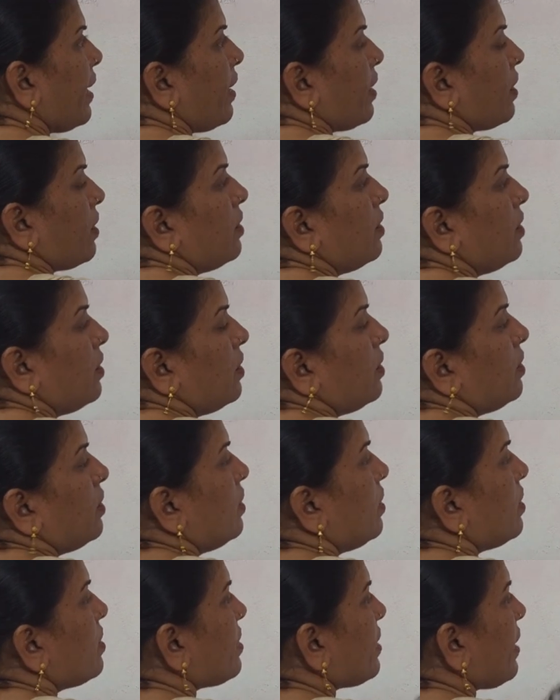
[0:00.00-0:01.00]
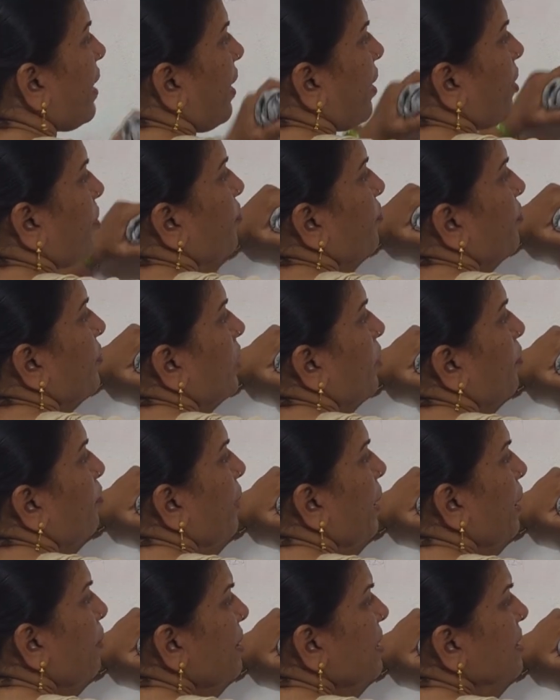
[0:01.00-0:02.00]
year. See,
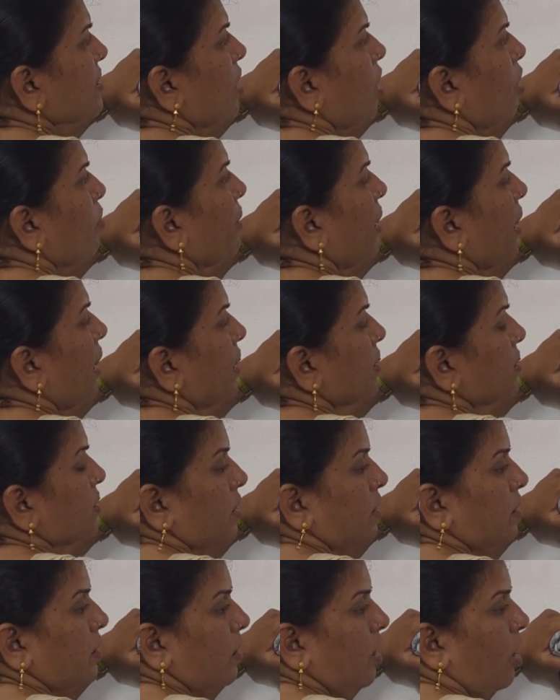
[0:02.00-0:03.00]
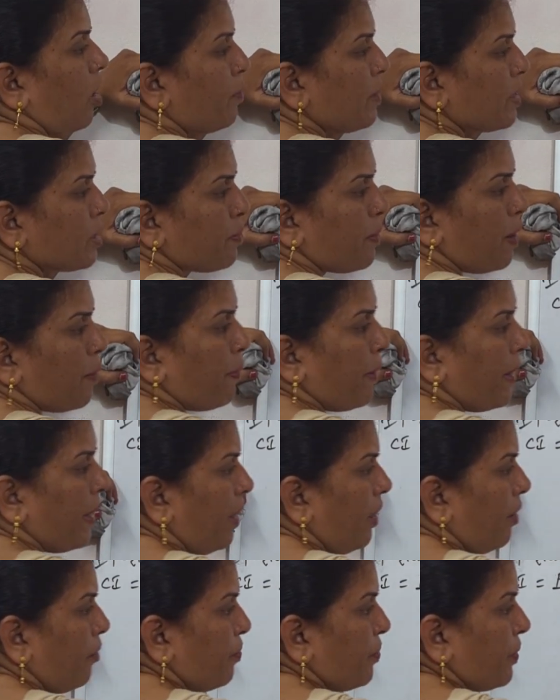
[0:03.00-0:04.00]
P means how much? How much for
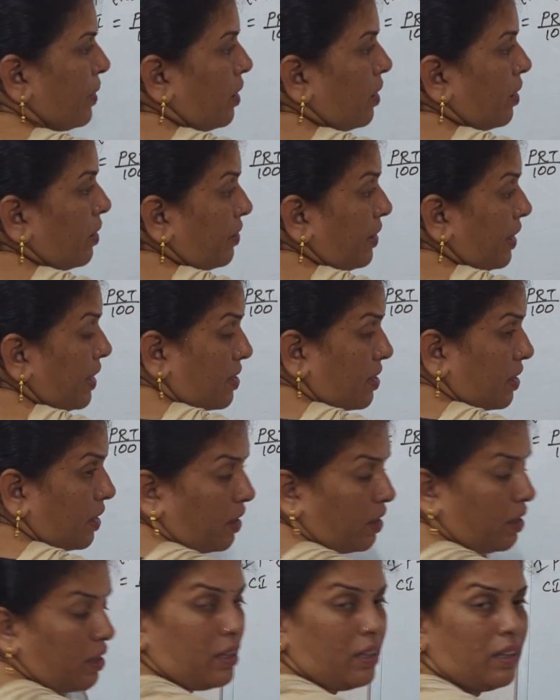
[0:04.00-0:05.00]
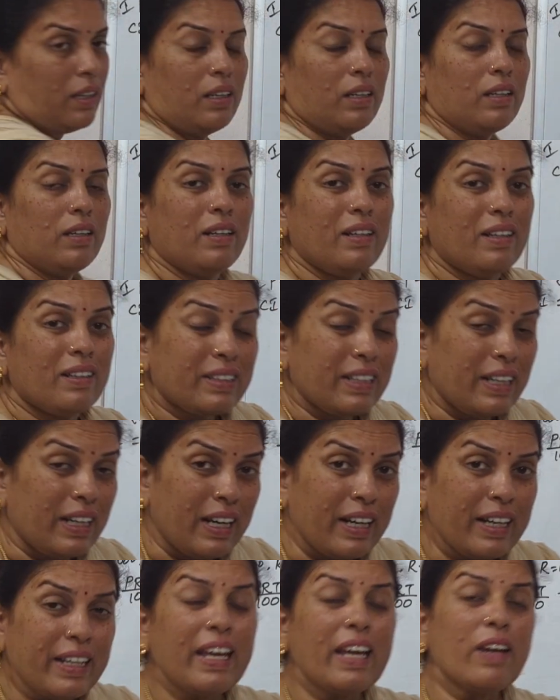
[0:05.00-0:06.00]
P? This.
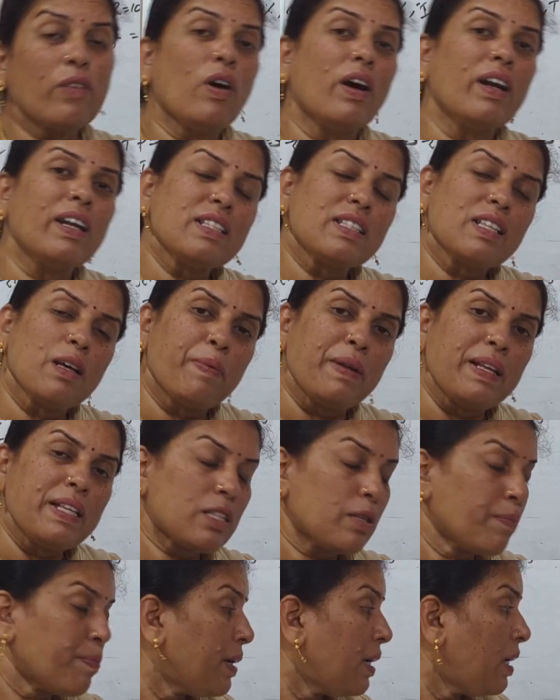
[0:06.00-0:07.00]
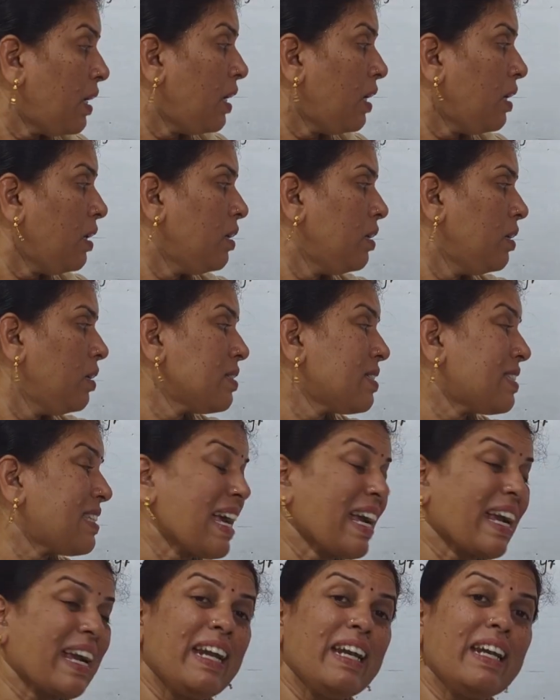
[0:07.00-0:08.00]
Third year, what is the principal?
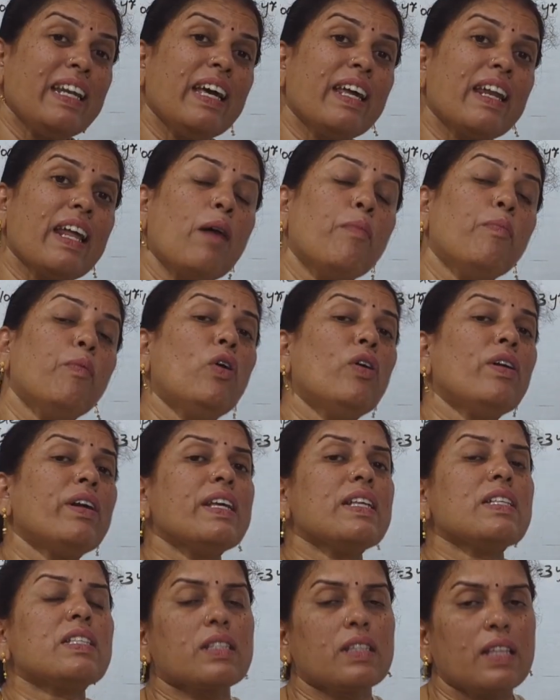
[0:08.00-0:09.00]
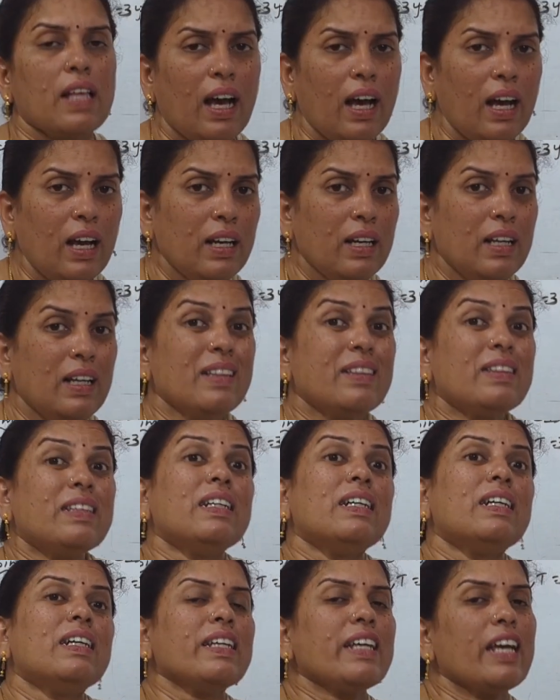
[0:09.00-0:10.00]
Second year amount is the
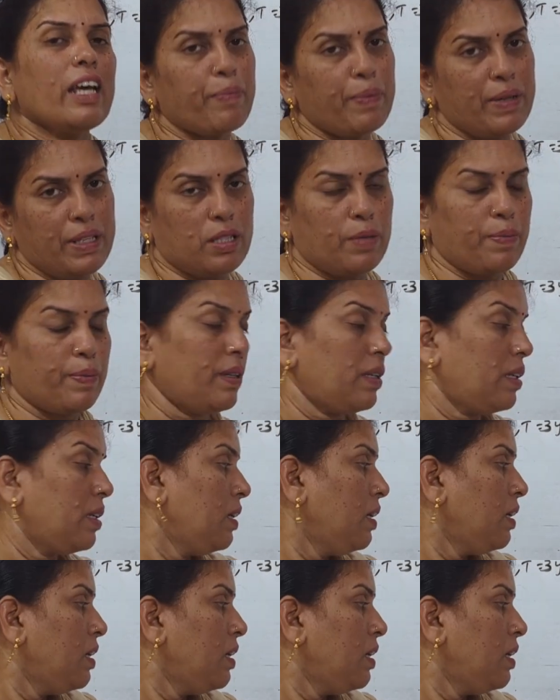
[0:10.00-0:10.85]
third year principal.